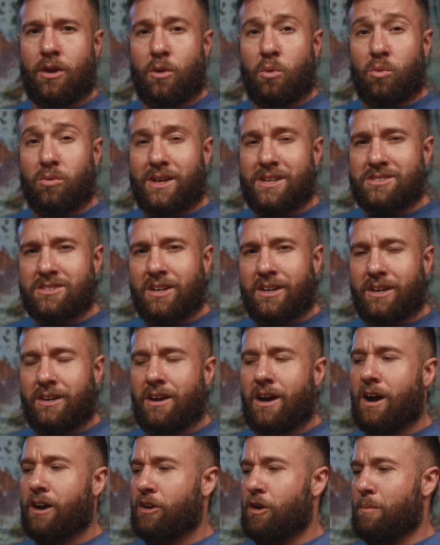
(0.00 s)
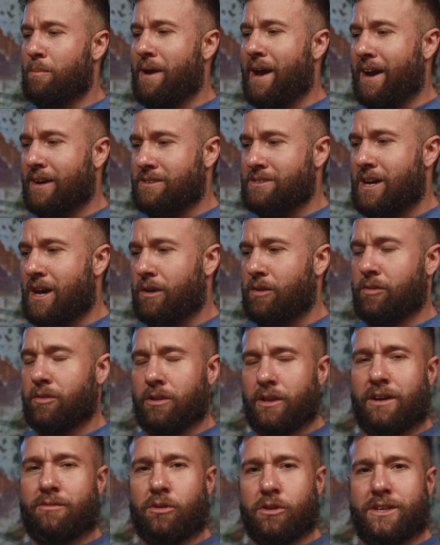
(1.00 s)
Well, that's going to knock her back down to the
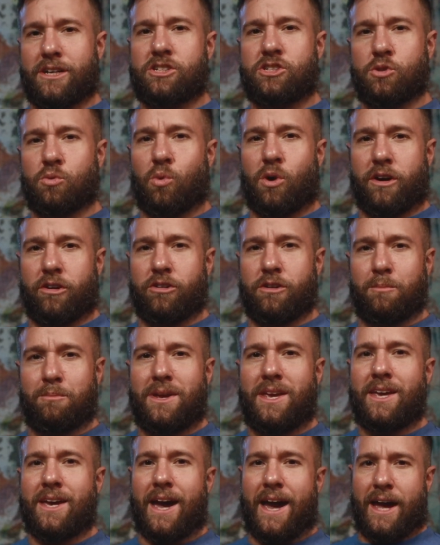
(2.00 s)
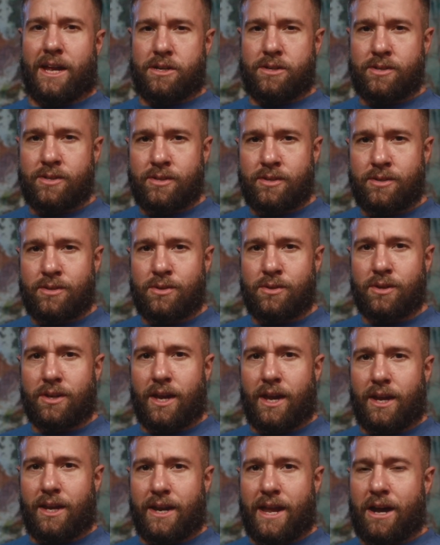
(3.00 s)
level that you want her to be at.
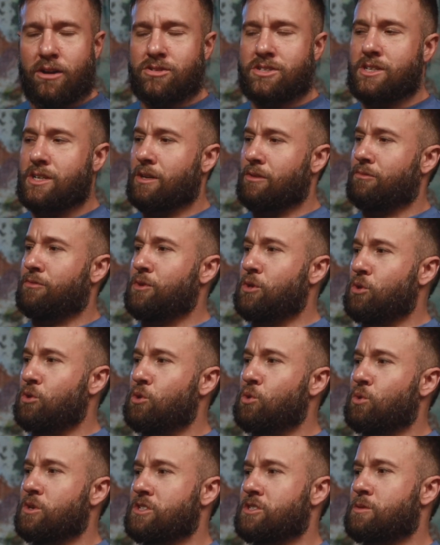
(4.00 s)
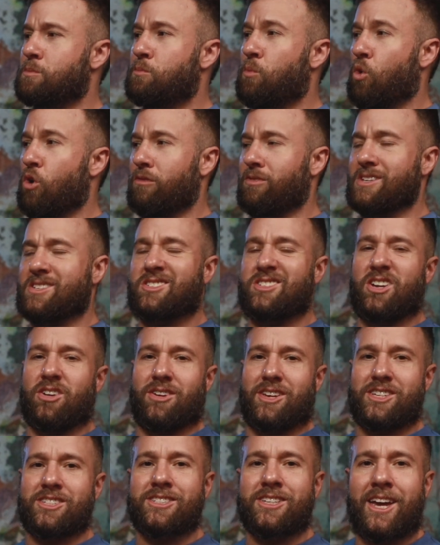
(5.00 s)
Okay, now she can view you as more of a
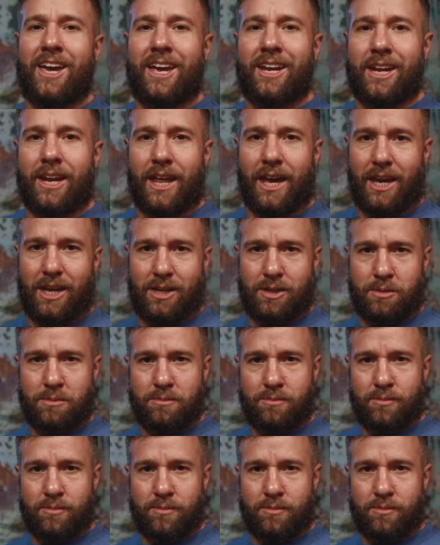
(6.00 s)
serious candidate.